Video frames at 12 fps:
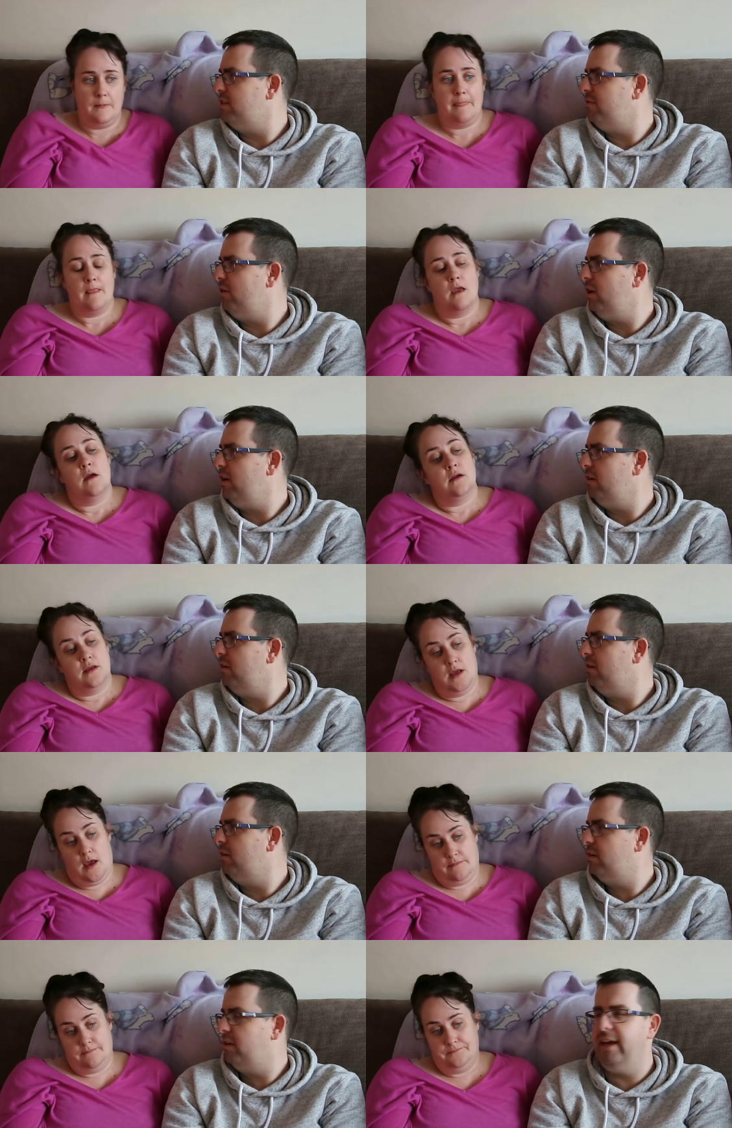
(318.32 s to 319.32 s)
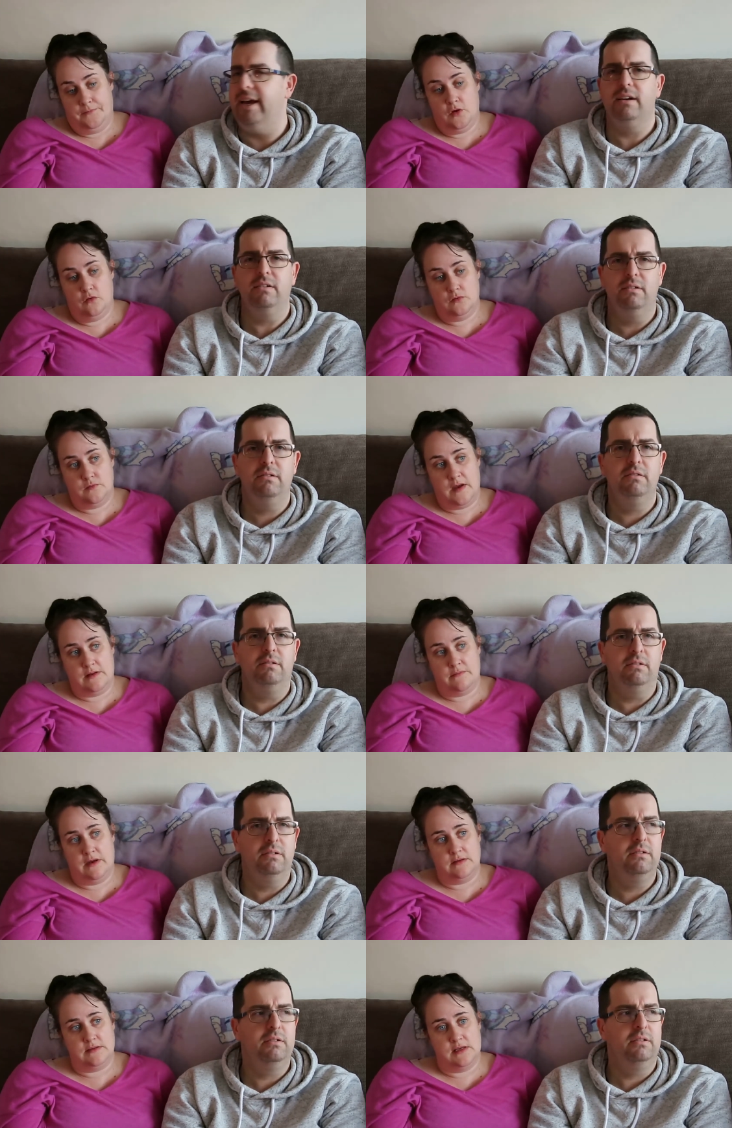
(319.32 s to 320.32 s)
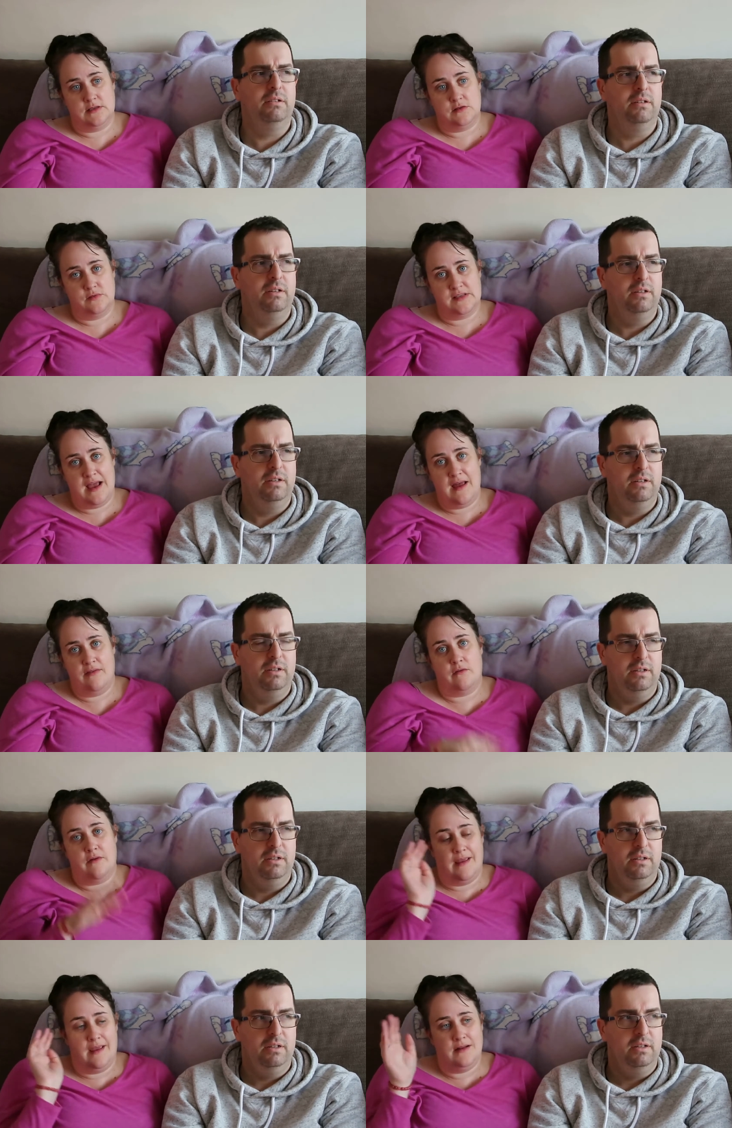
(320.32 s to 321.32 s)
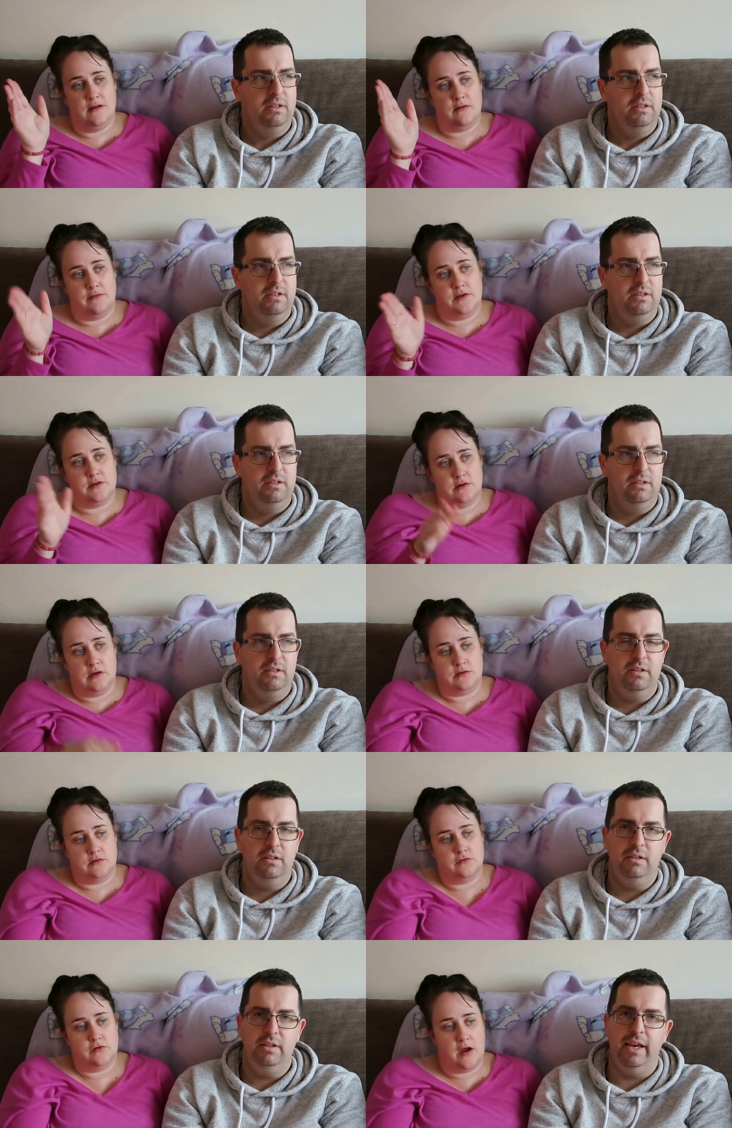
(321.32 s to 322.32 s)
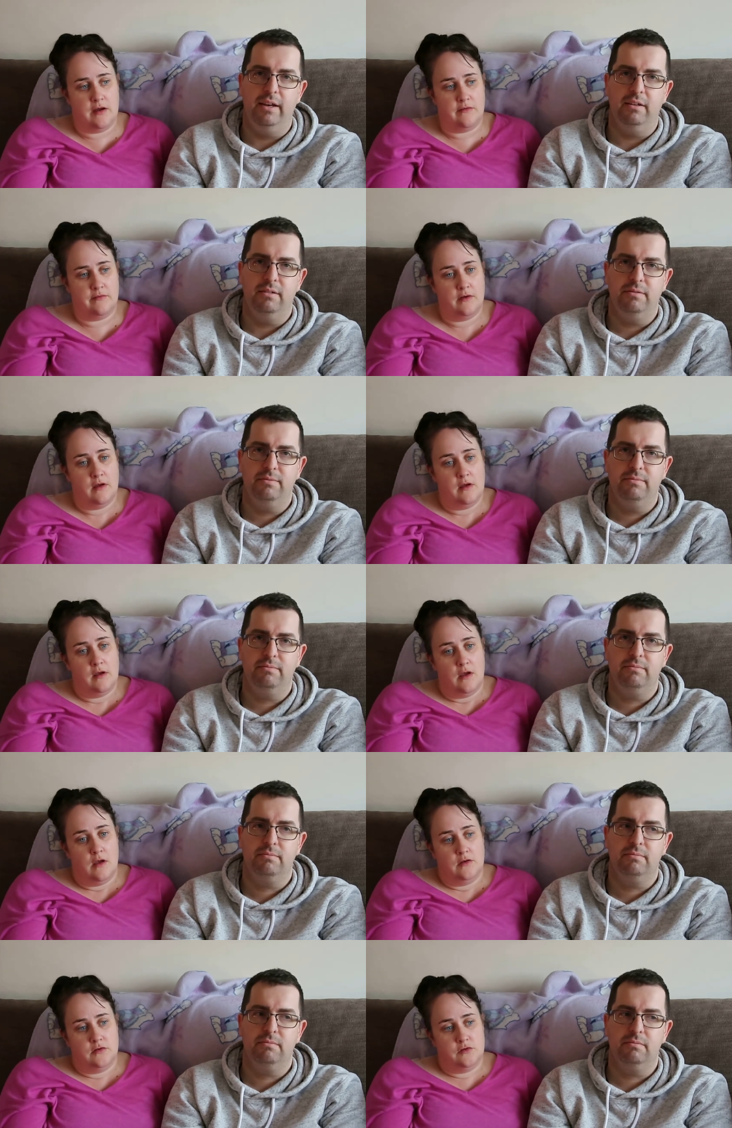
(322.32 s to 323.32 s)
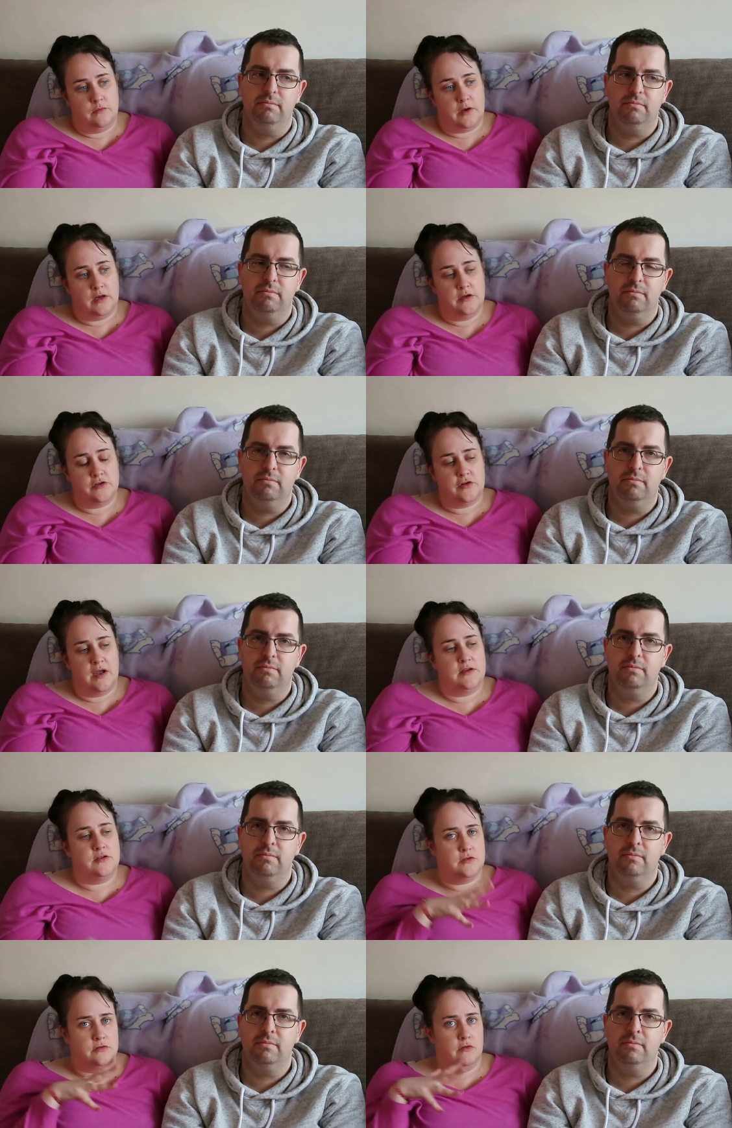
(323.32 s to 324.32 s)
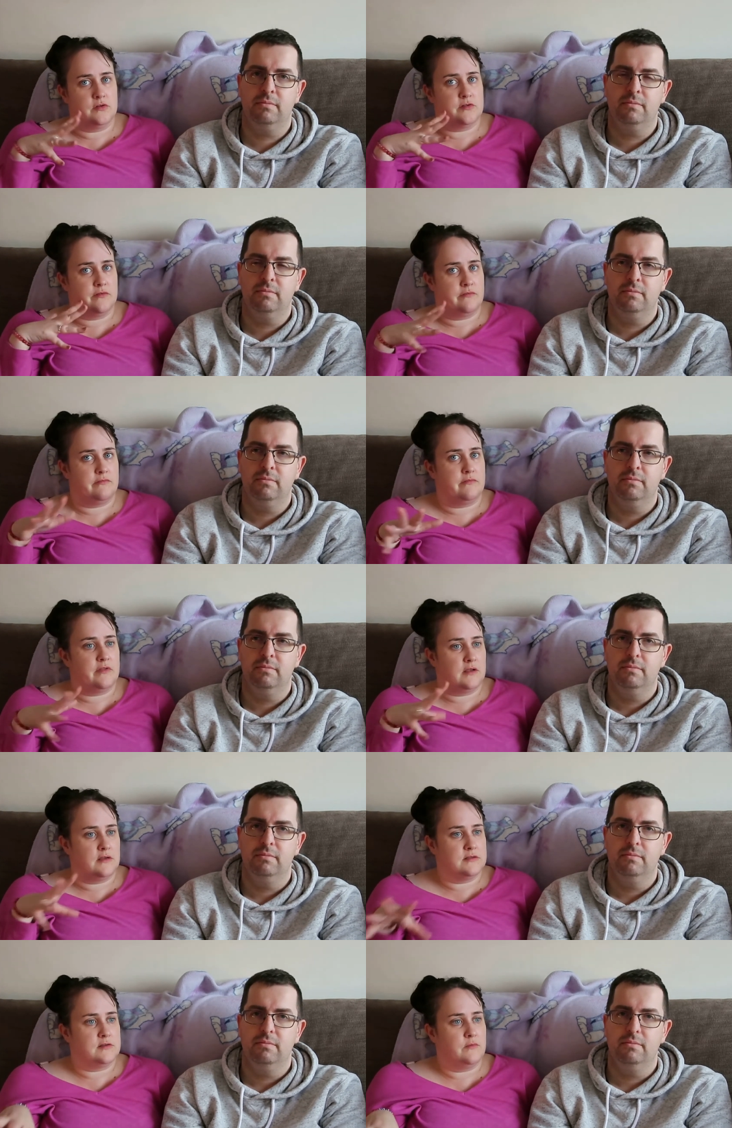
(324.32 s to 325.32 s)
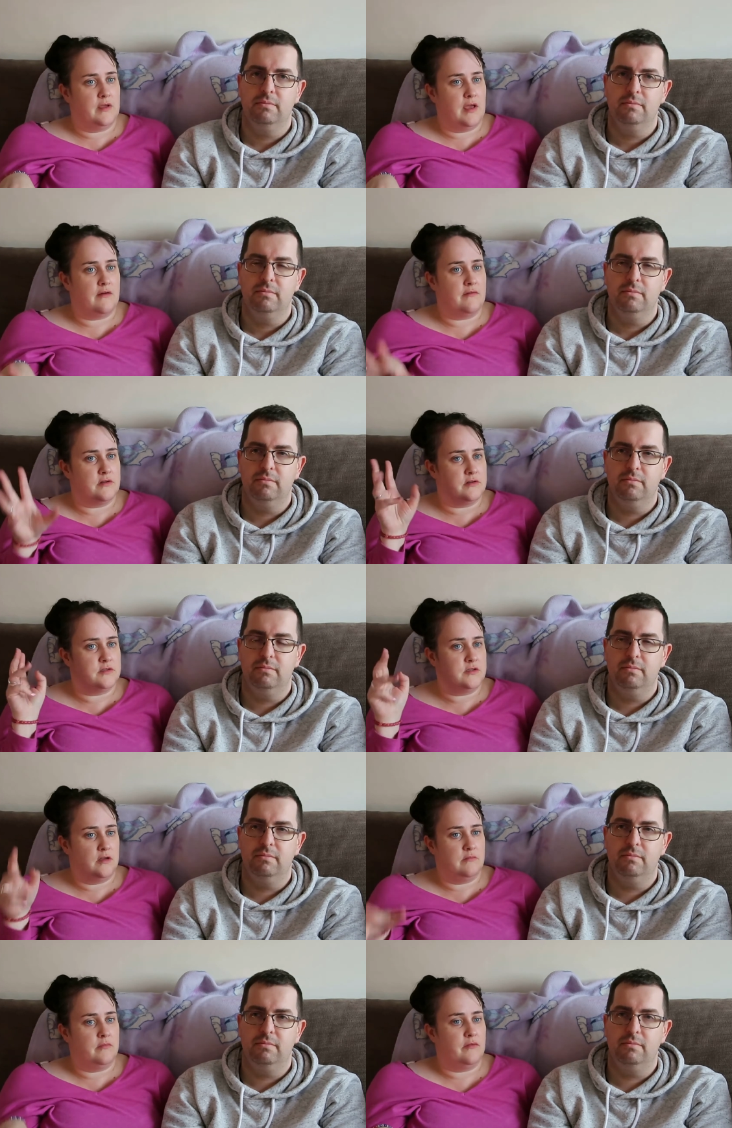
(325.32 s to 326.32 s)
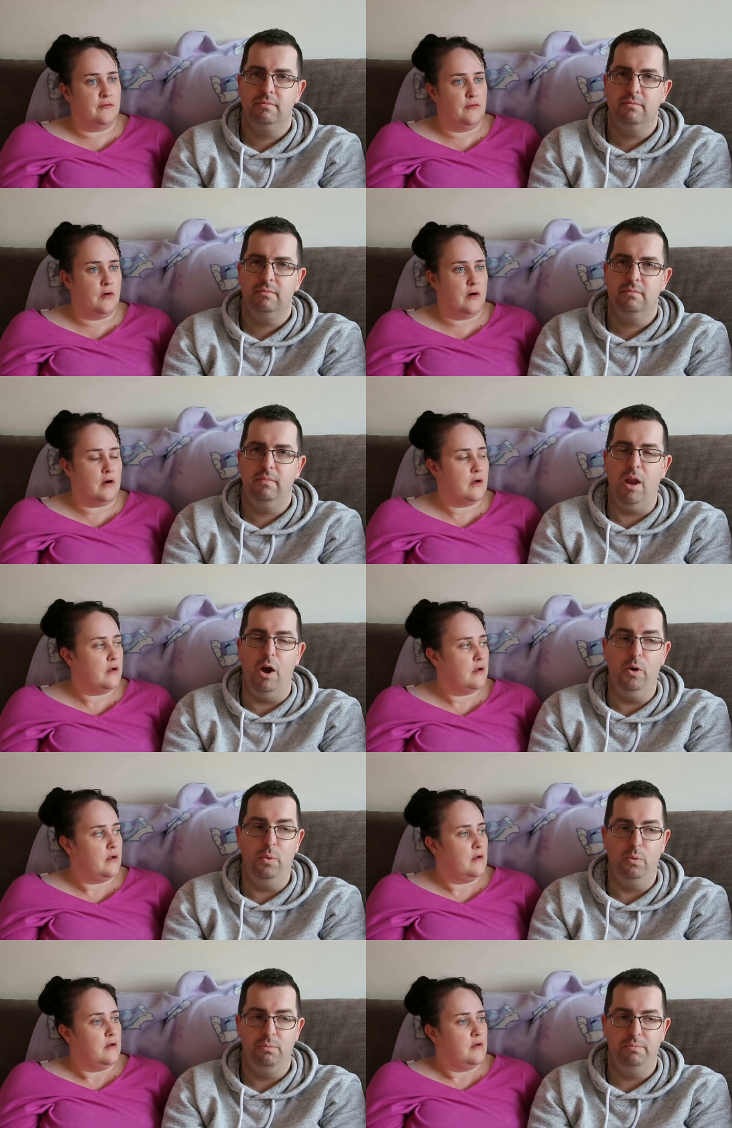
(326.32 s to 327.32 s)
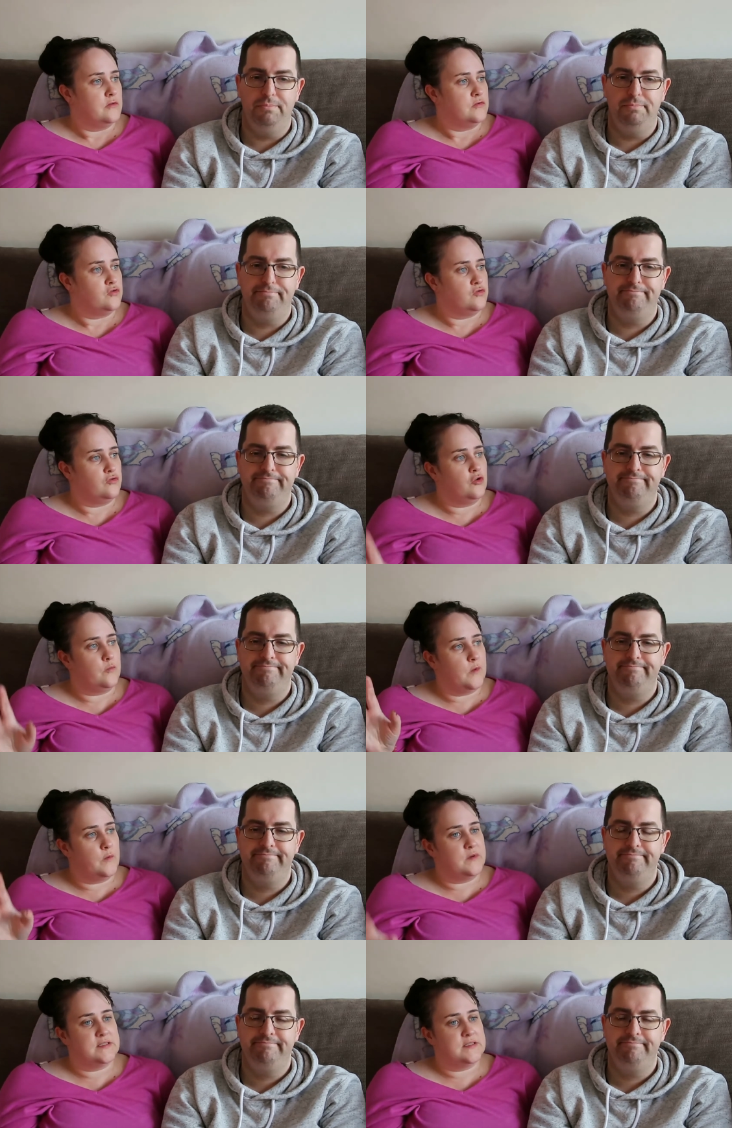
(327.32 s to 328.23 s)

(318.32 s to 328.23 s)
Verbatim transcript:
Speaker 1: is that right?
Speaker 2: Yeah, yeah, the old Wet and Wild side. So it's at the right end of International
Speaker 1: Drive. Yeah.
Speaker 2: So we're going to try and do lots of things that we haven't done before.
Speaker 1: No.
Speaker 2: So normally